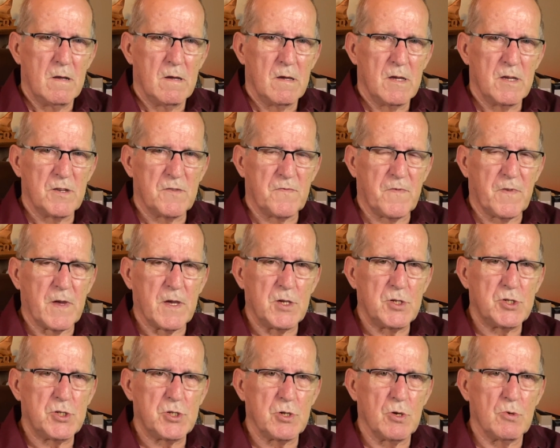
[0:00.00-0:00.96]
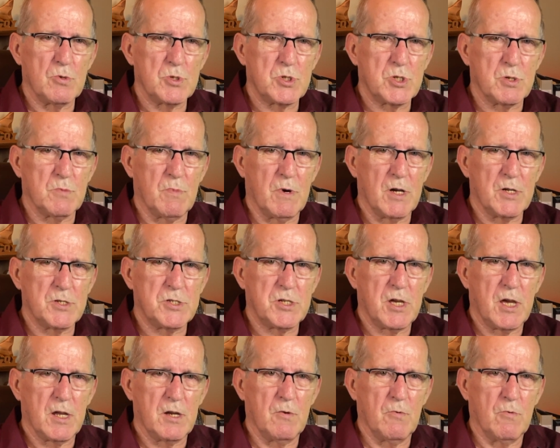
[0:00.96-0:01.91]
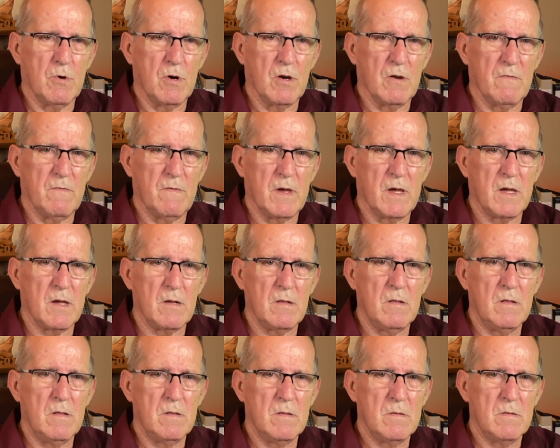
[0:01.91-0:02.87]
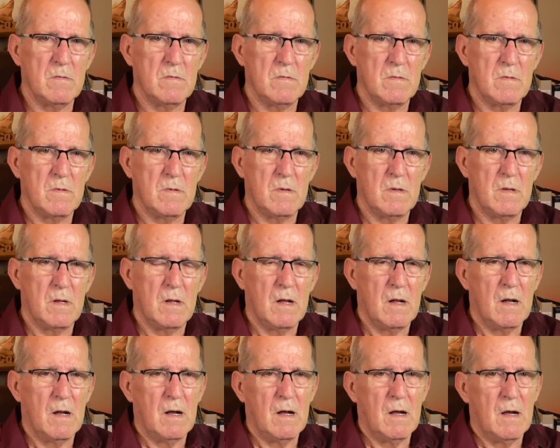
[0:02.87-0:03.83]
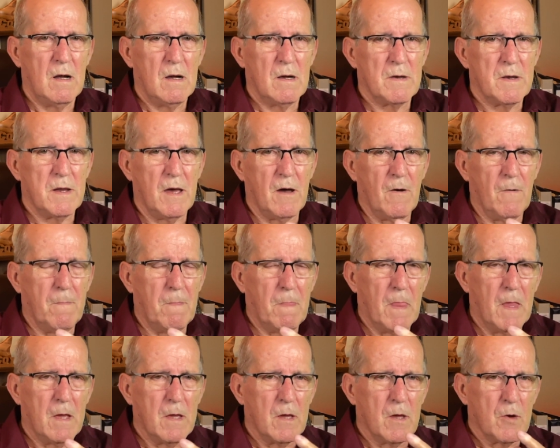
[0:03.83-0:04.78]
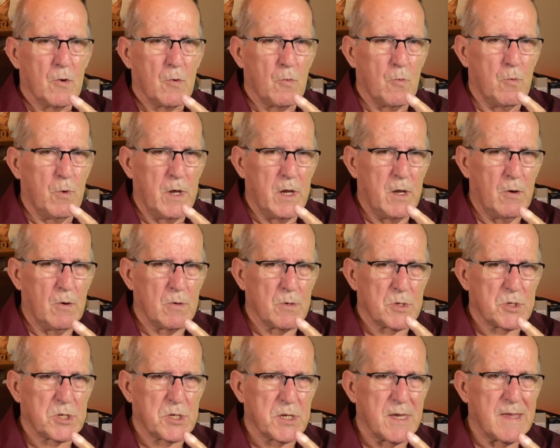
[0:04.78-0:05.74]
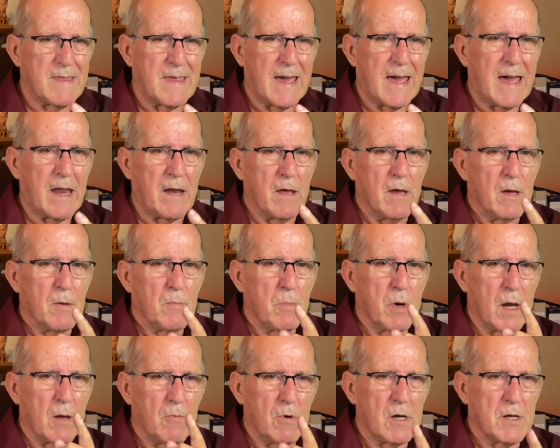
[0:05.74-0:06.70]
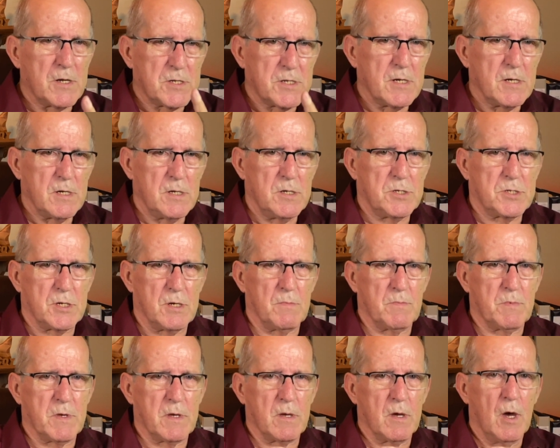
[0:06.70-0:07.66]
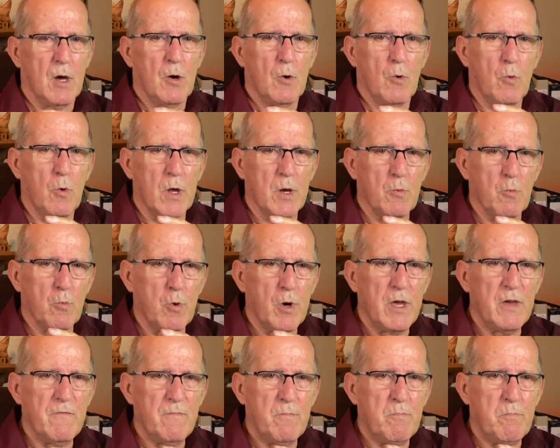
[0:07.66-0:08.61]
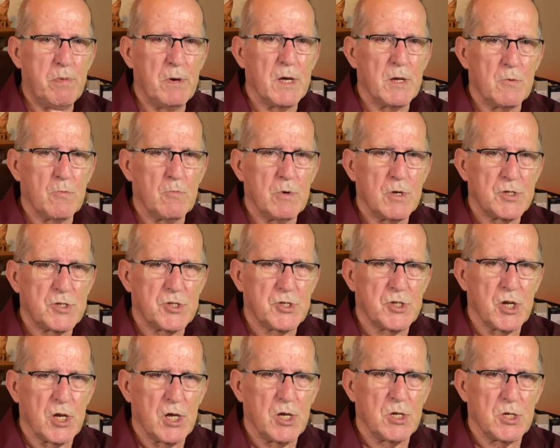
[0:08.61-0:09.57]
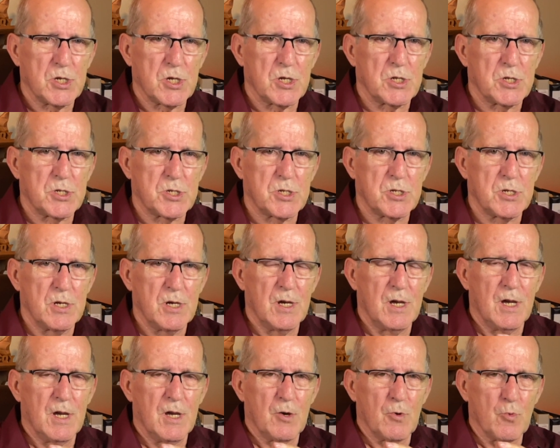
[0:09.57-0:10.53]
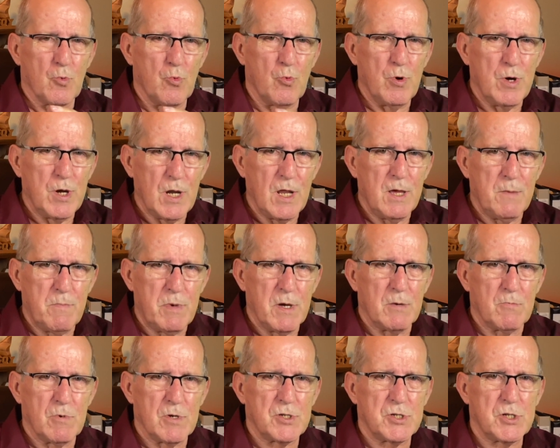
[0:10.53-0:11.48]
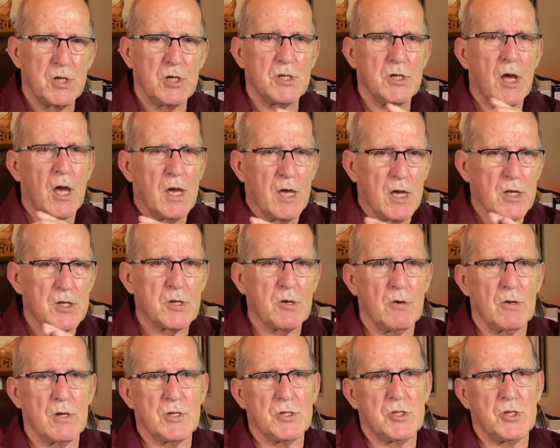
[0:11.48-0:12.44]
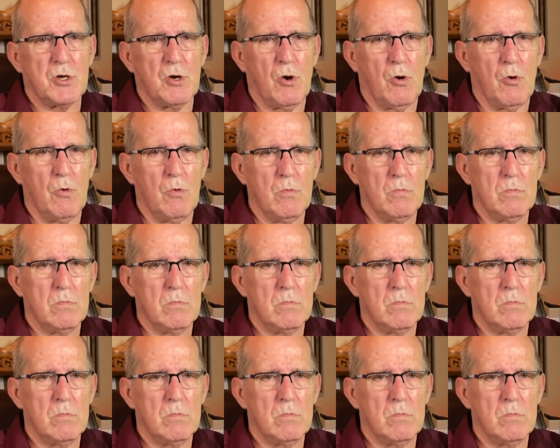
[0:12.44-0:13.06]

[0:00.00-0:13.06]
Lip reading: his face shone so much he had to wear a veil. Now, we don't see that, but I'm going to tell you something. When we've been with Jesus, really been with Jesus, it's going to show.